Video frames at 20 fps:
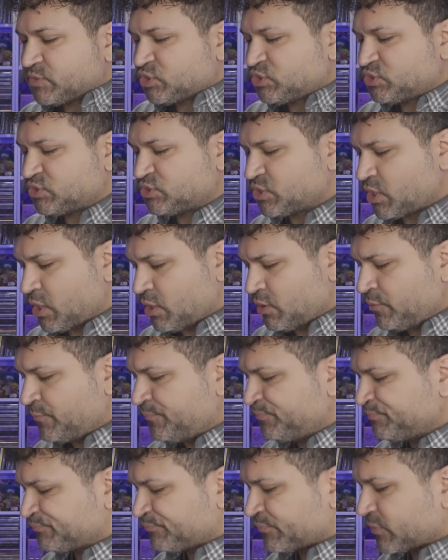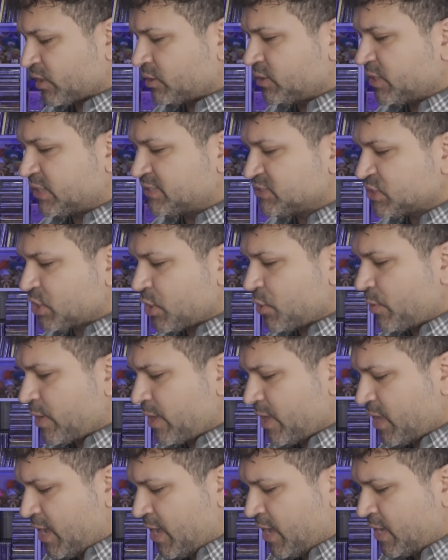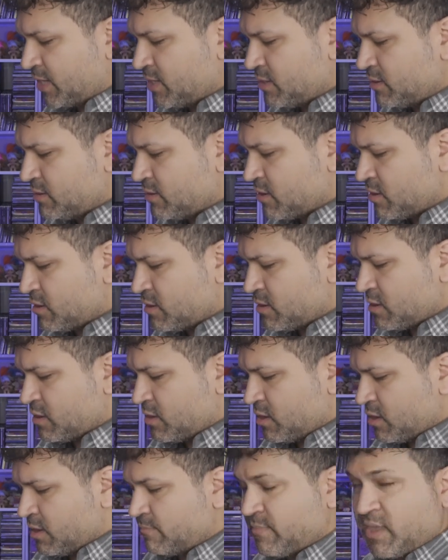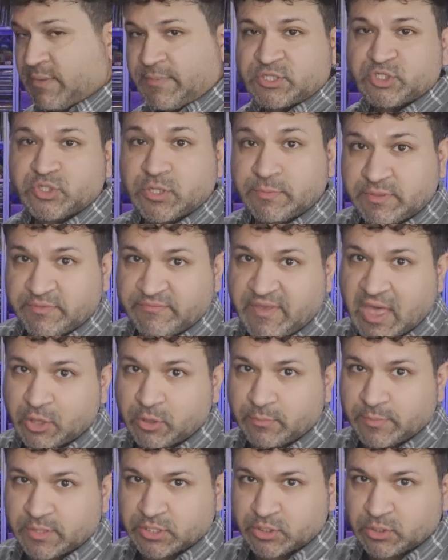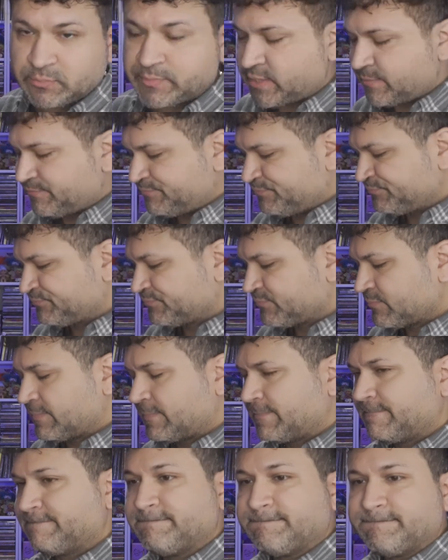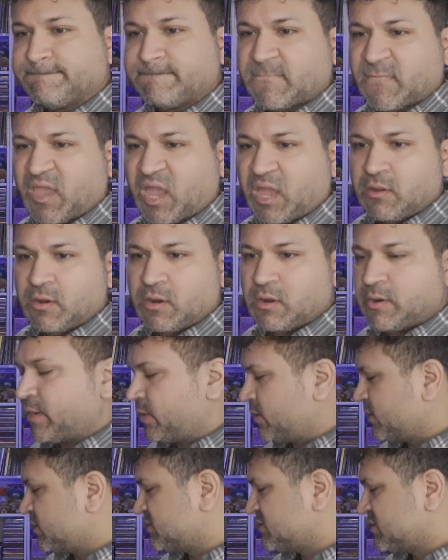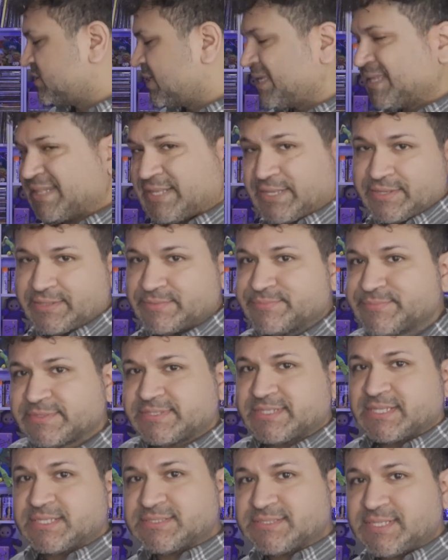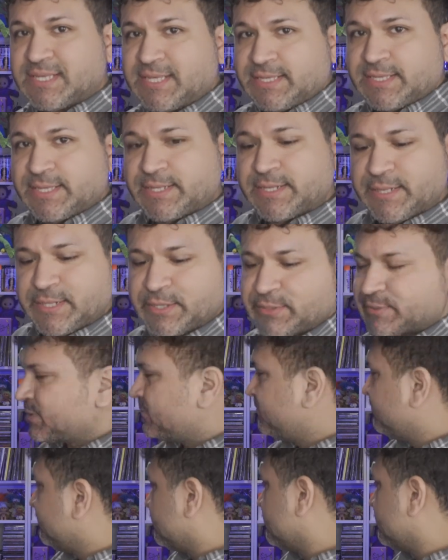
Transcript: So let's go ahead, maybe trump the volume a little bit. All right, let's take a look. Let's take a look.